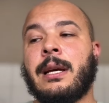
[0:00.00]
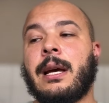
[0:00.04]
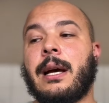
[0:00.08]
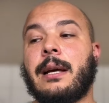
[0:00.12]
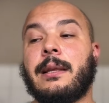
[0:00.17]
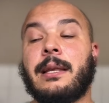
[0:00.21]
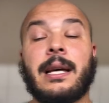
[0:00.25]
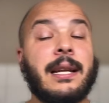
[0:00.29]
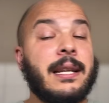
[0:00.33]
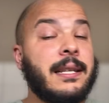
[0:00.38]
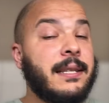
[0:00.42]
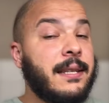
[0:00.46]
I'm
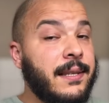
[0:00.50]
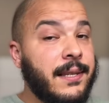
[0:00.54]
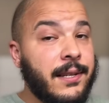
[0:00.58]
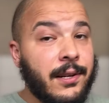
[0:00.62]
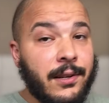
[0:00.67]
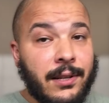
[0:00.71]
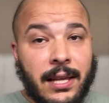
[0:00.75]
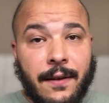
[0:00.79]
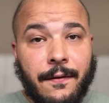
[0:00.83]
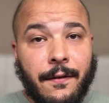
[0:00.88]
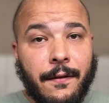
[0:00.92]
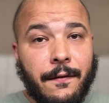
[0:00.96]
not
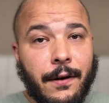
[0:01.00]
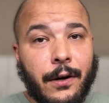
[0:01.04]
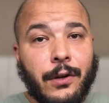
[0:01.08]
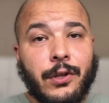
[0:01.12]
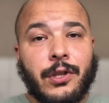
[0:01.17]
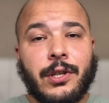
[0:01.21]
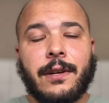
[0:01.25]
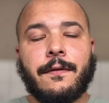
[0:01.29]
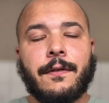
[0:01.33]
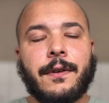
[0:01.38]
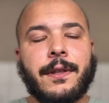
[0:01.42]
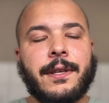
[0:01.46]
necessarily even
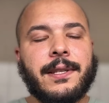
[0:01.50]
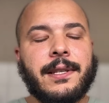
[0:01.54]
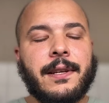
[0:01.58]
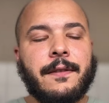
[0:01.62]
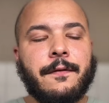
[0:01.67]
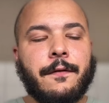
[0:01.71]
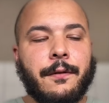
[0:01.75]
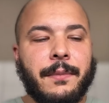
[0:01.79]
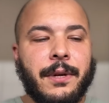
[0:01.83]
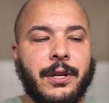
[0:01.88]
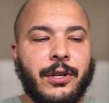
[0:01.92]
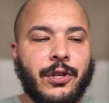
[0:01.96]
vouching for this
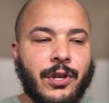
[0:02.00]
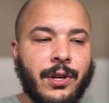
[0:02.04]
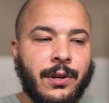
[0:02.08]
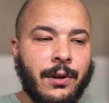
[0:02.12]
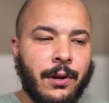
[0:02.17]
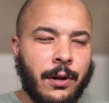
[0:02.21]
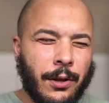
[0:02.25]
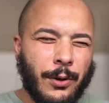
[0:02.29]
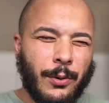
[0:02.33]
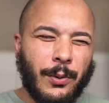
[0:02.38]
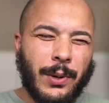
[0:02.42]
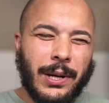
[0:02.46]
information,
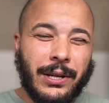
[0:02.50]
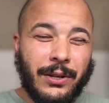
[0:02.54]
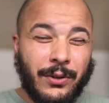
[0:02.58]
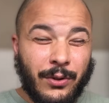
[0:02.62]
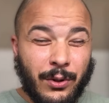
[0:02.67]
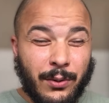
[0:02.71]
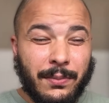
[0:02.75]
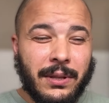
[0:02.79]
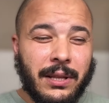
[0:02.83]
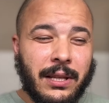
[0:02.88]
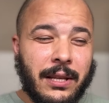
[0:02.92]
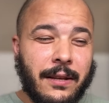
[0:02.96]
although I do
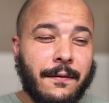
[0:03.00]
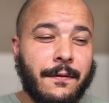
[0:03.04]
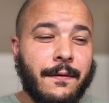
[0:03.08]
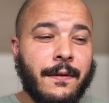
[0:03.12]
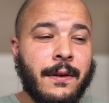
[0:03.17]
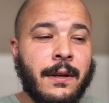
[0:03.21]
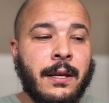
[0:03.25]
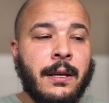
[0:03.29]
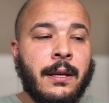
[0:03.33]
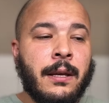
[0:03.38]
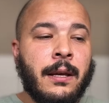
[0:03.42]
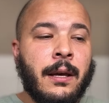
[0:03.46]
believe
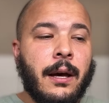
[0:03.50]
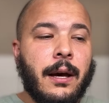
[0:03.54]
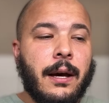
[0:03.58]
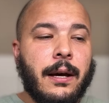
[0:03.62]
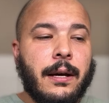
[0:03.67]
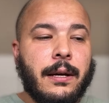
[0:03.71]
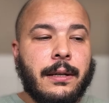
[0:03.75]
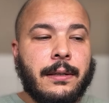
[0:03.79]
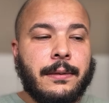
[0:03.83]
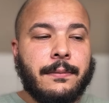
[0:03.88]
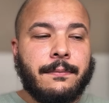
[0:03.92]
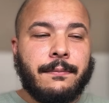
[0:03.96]

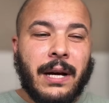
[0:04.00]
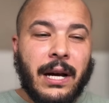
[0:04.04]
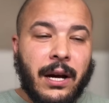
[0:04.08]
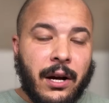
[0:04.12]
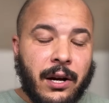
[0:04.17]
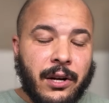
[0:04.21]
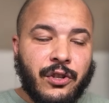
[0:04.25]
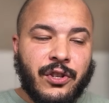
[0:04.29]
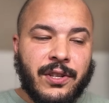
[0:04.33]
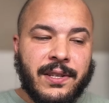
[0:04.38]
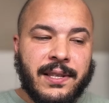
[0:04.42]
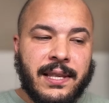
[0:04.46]
my
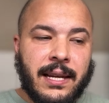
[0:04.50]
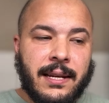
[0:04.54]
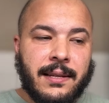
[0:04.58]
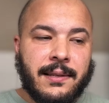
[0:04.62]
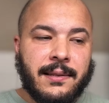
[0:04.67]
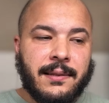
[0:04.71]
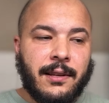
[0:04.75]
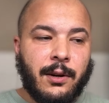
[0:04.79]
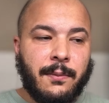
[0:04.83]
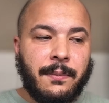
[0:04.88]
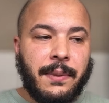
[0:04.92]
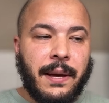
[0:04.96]
hunch is that it's
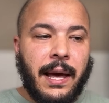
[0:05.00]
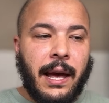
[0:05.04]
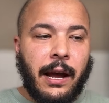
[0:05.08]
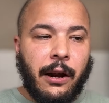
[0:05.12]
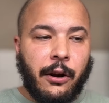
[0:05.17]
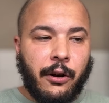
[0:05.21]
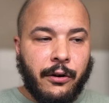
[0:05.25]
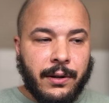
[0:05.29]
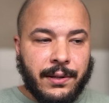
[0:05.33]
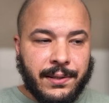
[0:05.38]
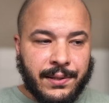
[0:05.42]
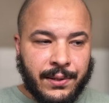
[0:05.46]
a little bit
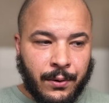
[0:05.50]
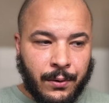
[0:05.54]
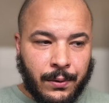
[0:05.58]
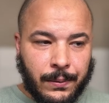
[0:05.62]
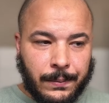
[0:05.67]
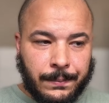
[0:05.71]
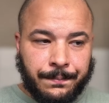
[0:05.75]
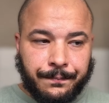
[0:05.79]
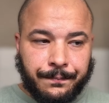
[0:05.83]
accurate. So